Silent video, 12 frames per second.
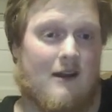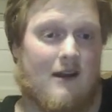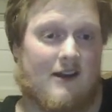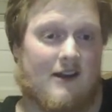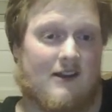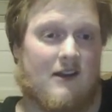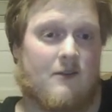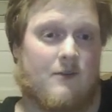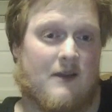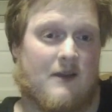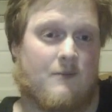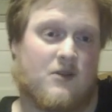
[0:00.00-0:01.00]
I can either
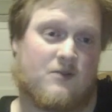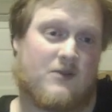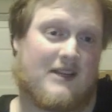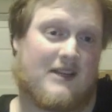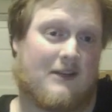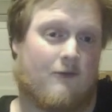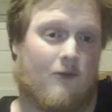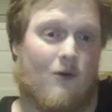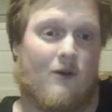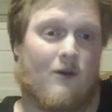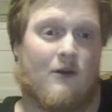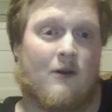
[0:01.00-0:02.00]
play bishop to
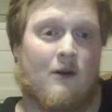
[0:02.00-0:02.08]
e4